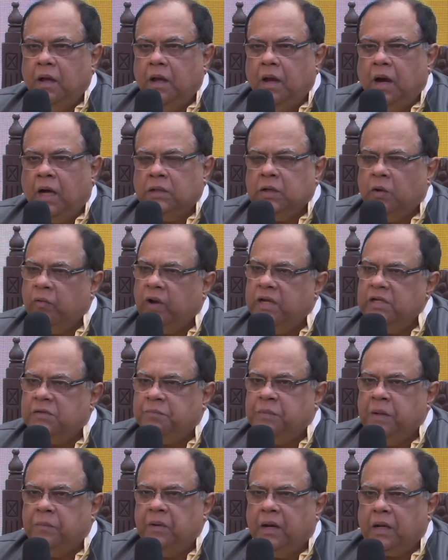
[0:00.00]
Otherwise,
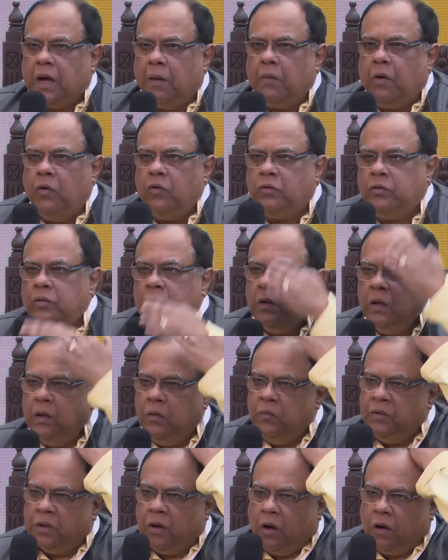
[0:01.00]
people come out
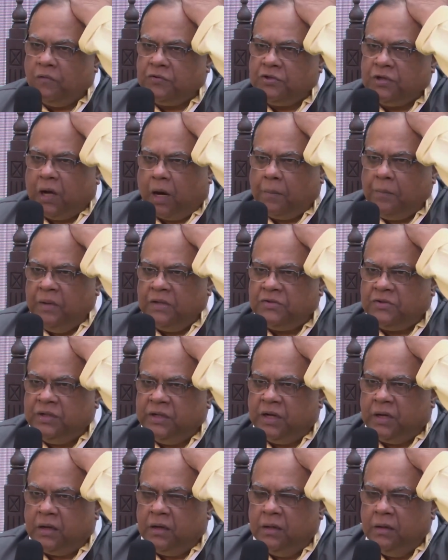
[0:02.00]
with a lot of sharpness
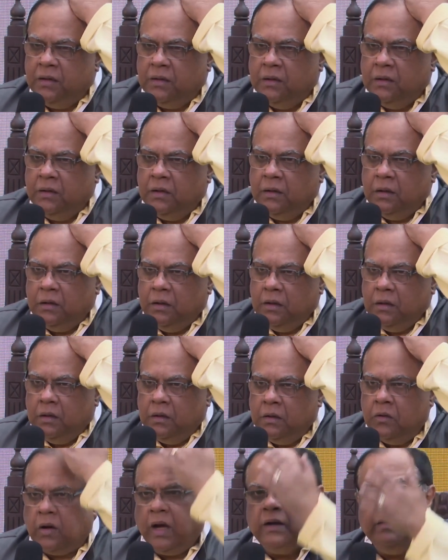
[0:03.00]
here.
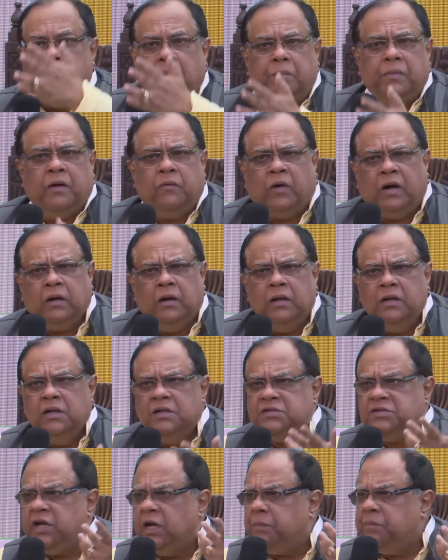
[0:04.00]
I remember one
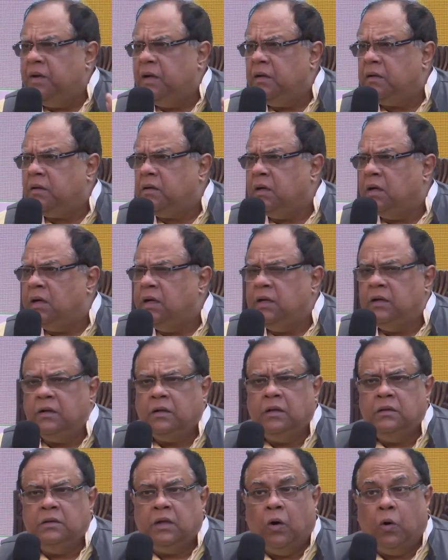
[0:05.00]
statement in
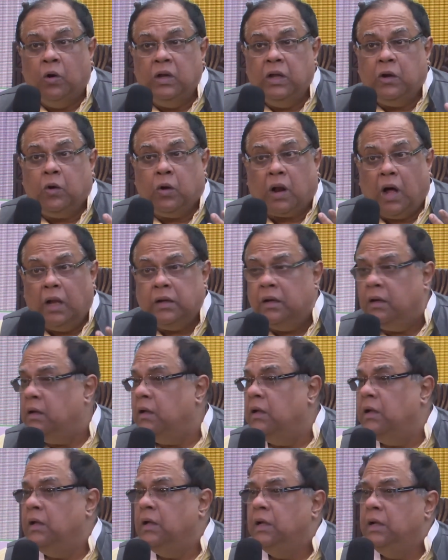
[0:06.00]
the Holy Quran.
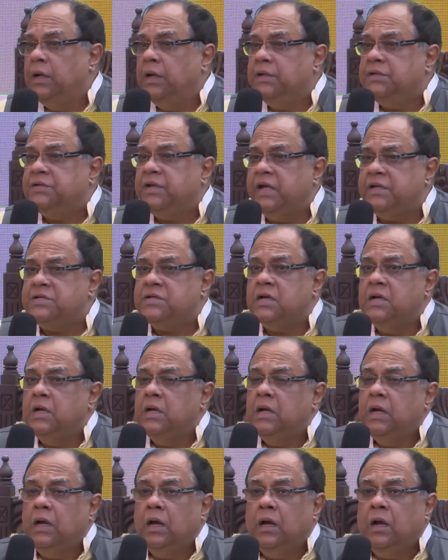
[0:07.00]
It says,
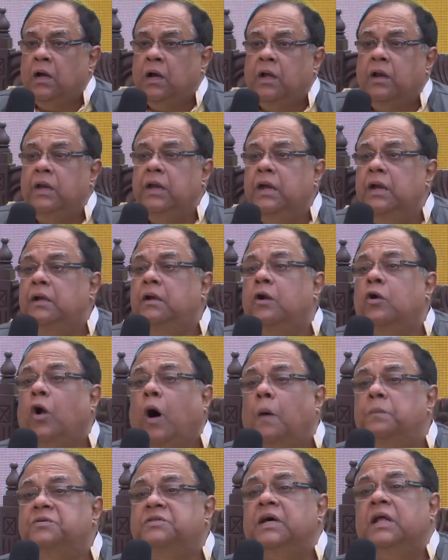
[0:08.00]
greed
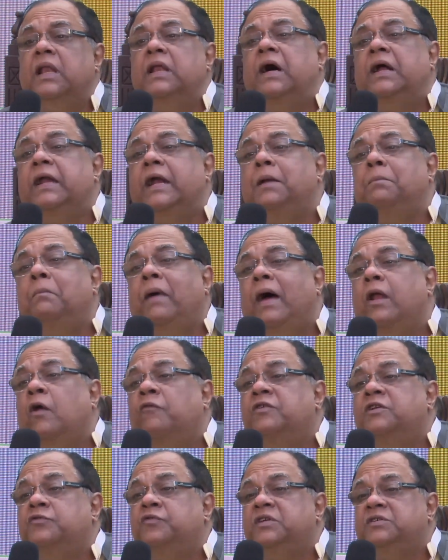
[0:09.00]
robs the learned man
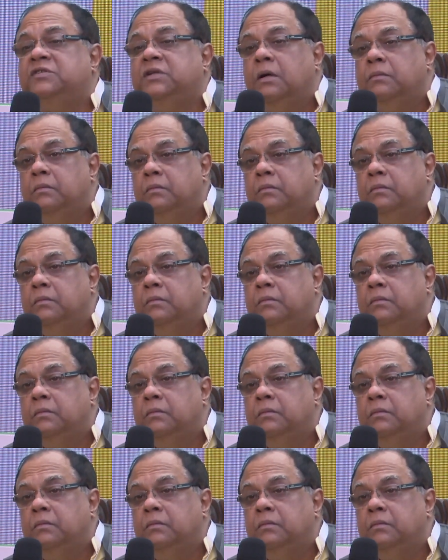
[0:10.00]
of his wisdom.